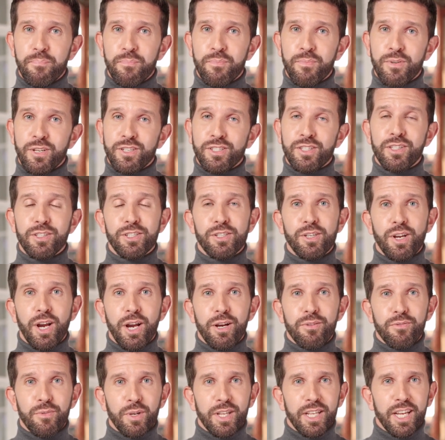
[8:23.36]
This is
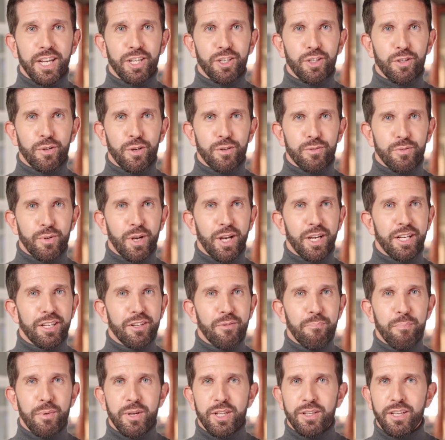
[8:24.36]
not financial advice,
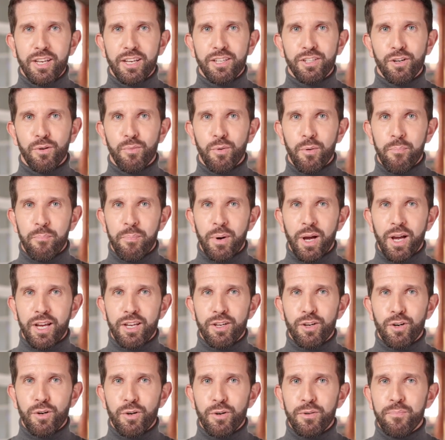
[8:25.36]
but it is a
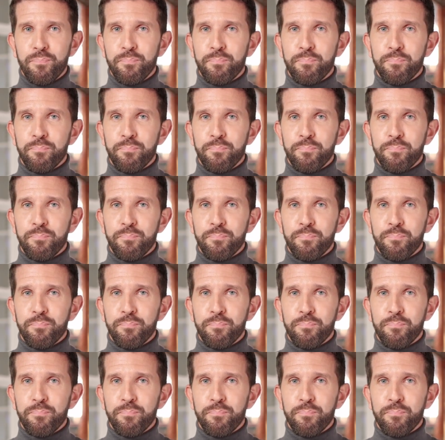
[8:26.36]
reminder.